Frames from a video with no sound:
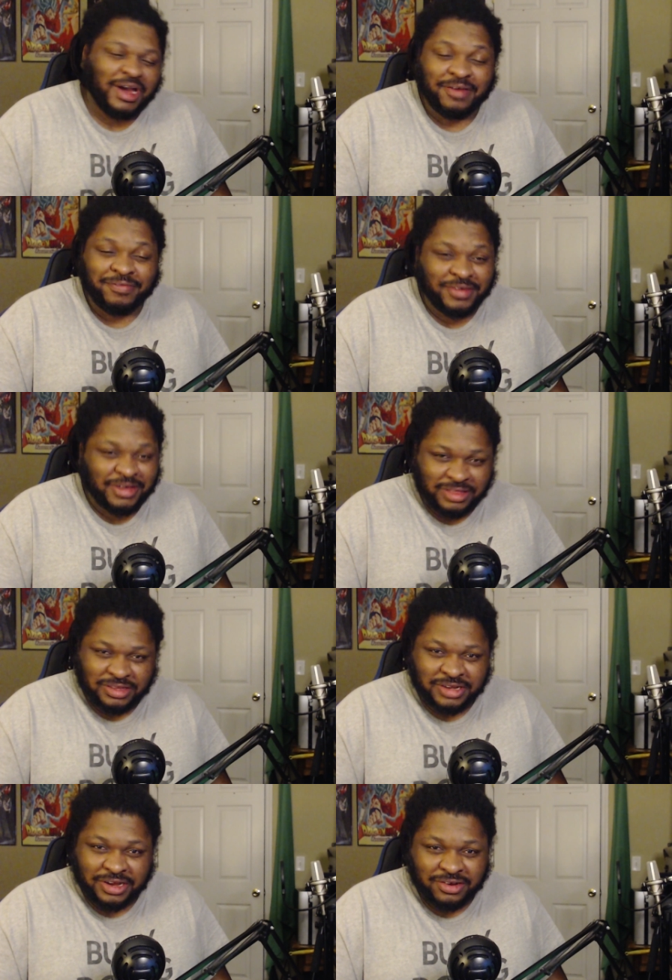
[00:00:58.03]
forget the
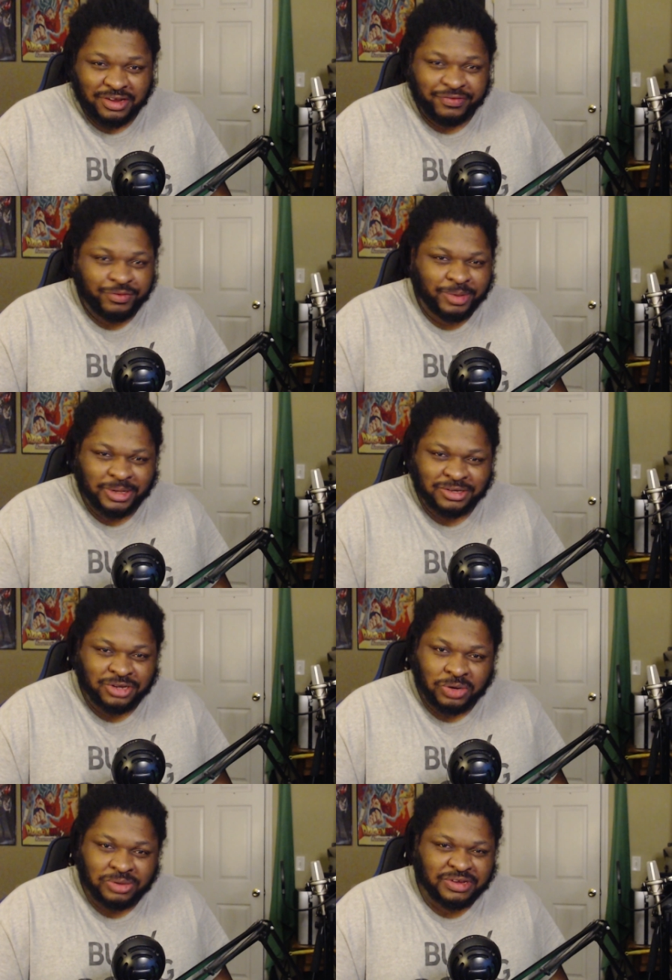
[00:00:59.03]
title of it because they
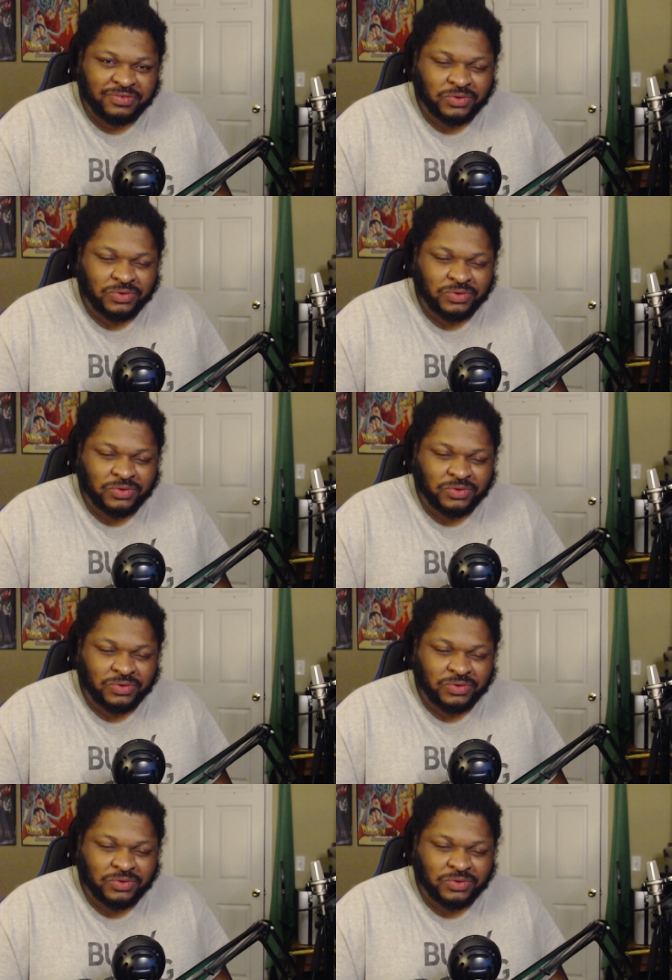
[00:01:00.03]
always have weird